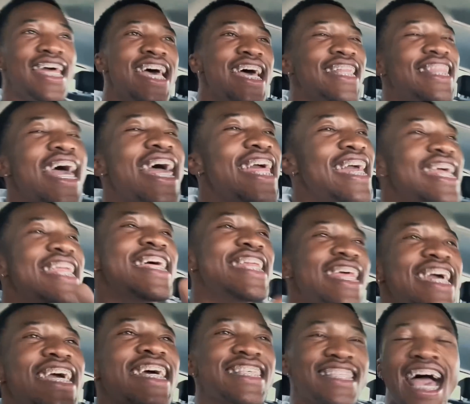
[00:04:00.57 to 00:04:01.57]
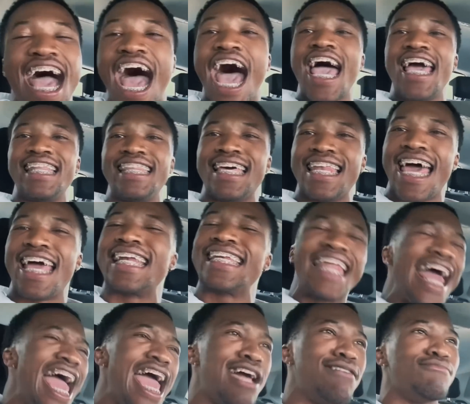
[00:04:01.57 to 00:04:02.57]
hit a nigga's eye and they're like,
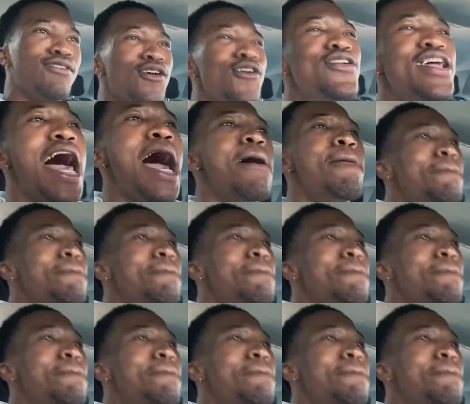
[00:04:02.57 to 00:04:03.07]
damn, who that